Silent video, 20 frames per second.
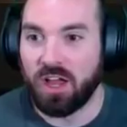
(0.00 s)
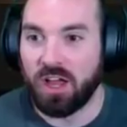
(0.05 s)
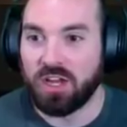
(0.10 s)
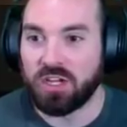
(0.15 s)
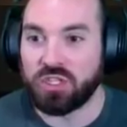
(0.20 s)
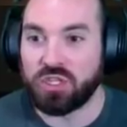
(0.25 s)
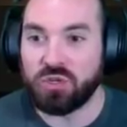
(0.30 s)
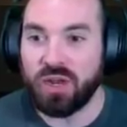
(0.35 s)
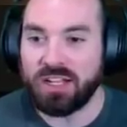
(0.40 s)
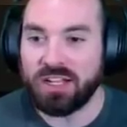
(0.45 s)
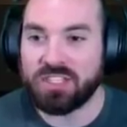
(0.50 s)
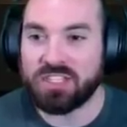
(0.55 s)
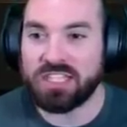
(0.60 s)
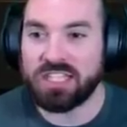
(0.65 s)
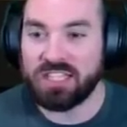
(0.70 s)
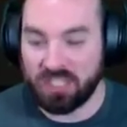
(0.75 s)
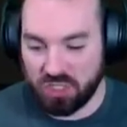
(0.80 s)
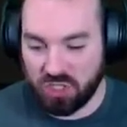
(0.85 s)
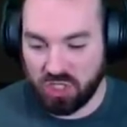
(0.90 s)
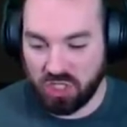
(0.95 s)
Do you not see
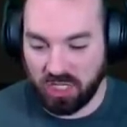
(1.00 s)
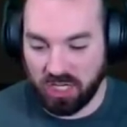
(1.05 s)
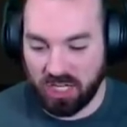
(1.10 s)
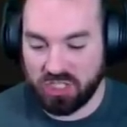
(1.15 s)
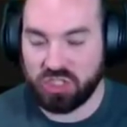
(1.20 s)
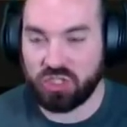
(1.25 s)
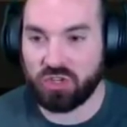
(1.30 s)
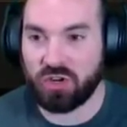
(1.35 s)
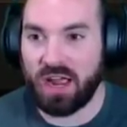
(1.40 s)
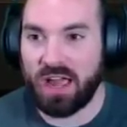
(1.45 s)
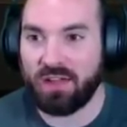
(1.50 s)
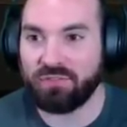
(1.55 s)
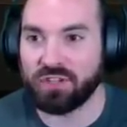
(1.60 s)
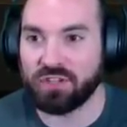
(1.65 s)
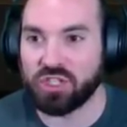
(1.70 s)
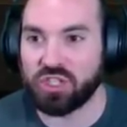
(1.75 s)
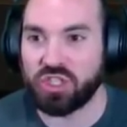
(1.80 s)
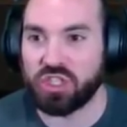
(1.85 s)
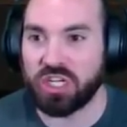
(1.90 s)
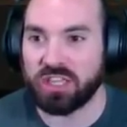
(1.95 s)
this cluster f
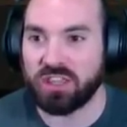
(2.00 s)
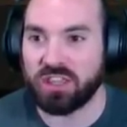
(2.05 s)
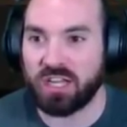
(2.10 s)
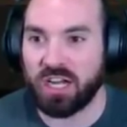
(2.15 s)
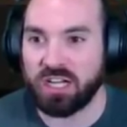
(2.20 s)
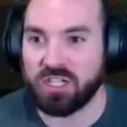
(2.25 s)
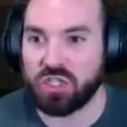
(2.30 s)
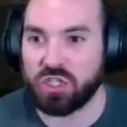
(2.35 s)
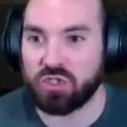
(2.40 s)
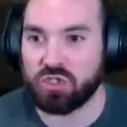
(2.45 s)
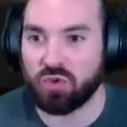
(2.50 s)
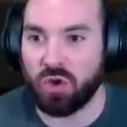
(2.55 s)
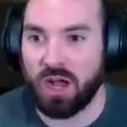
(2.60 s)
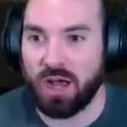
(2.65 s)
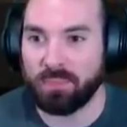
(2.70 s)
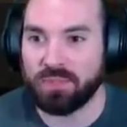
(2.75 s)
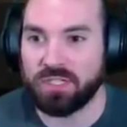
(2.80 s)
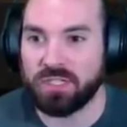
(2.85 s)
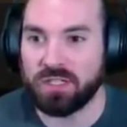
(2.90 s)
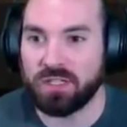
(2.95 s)
of shit that I just
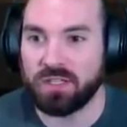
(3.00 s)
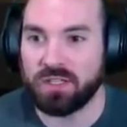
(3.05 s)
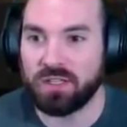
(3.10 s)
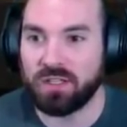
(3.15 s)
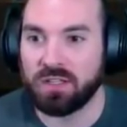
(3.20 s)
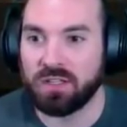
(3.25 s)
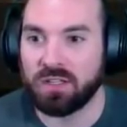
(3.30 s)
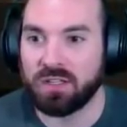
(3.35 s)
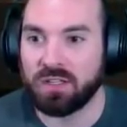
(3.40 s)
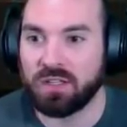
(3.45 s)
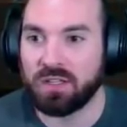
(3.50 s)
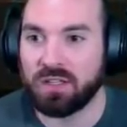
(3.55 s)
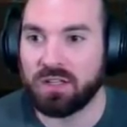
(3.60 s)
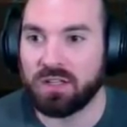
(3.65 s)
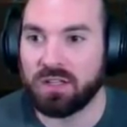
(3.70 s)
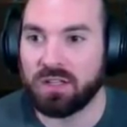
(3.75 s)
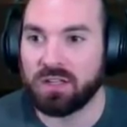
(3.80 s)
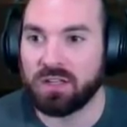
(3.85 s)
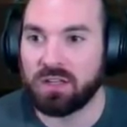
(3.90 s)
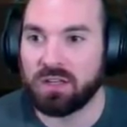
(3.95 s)
dropped?
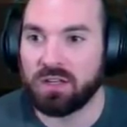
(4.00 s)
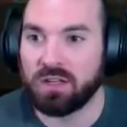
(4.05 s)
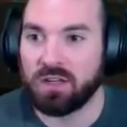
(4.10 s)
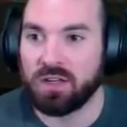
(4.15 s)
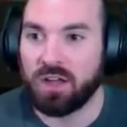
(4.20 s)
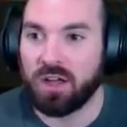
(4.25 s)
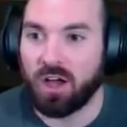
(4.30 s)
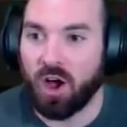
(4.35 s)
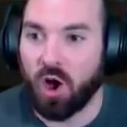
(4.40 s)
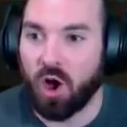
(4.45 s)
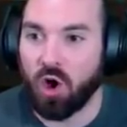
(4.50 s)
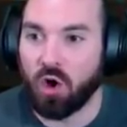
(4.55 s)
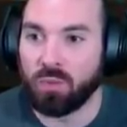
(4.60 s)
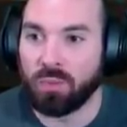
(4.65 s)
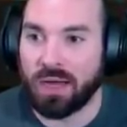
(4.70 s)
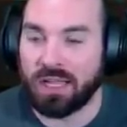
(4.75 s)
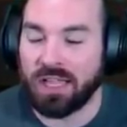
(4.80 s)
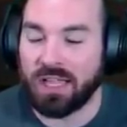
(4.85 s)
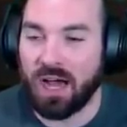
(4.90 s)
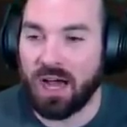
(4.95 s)
No. Oh
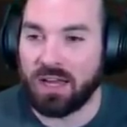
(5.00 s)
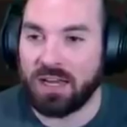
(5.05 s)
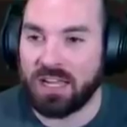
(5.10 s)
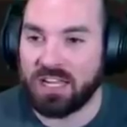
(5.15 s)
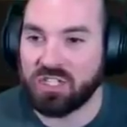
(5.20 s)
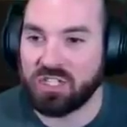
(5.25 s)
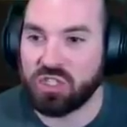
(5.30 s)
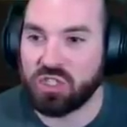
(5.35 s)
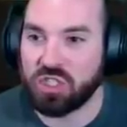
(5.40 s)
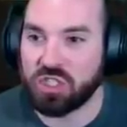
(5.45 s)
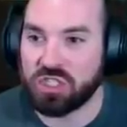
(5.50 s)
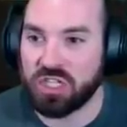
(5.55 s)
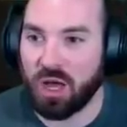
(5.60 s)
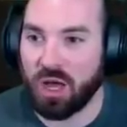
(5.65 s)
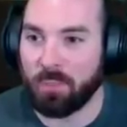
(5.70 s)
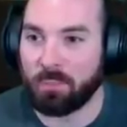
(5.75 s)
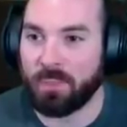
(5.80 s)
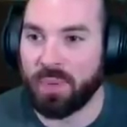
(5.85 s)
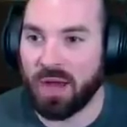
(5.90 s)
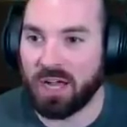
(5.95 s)
my god, it's just
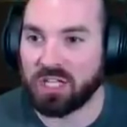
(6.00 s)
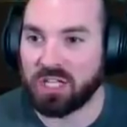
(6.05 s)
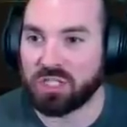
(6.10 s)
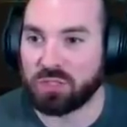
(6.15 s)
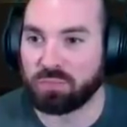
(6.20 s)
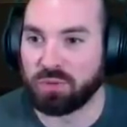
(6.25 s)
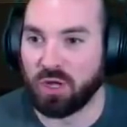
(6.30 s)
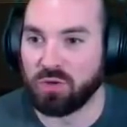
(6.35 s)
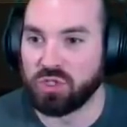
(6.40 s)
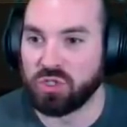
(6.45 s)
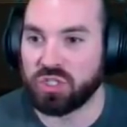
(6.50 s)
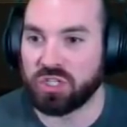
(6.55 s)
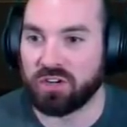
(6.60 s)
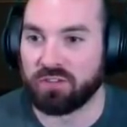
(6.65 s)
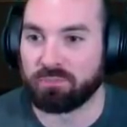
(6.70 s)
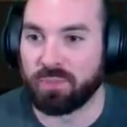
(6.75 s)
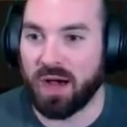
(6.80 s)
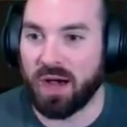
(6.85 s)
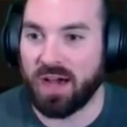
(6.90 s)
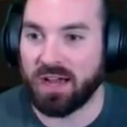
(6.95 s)
an explosion
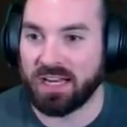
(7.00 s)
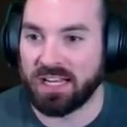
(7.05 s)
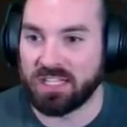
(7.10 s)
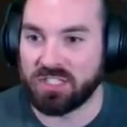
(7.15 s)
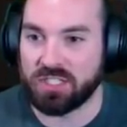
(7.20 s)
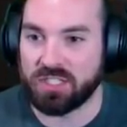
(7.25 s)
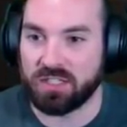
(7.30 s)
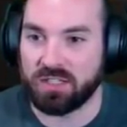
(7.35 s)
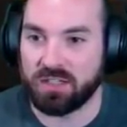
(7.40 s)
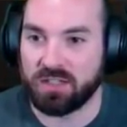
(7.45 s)
of bodies.